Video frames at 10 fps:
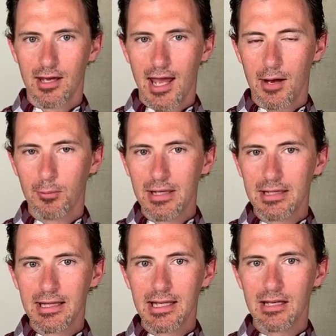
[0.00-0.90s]
and we
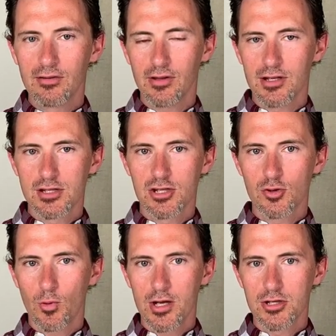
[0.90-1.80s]
live in a
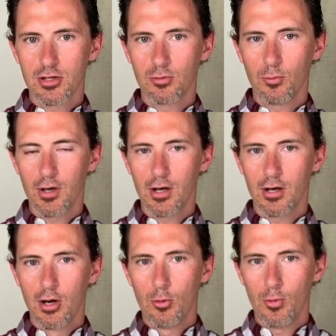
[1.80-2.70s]
situation
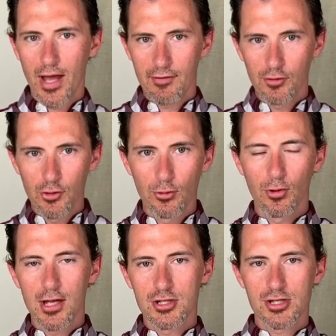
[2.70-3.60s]
where we have good
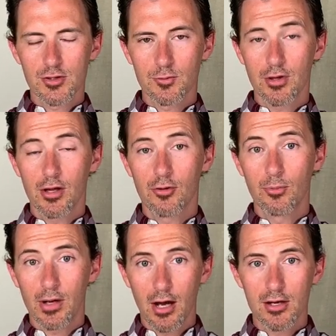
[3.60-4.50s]
relationships with others
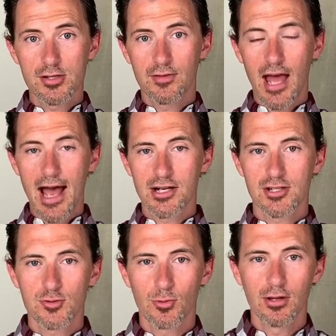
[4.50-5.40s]
because of the
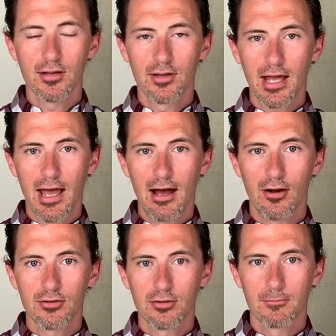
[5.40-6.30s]
actions we're living
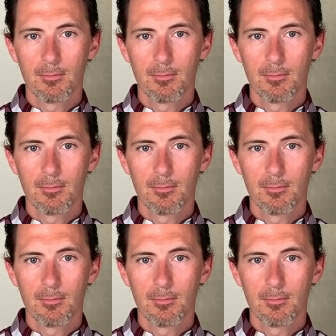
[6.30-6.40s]
out,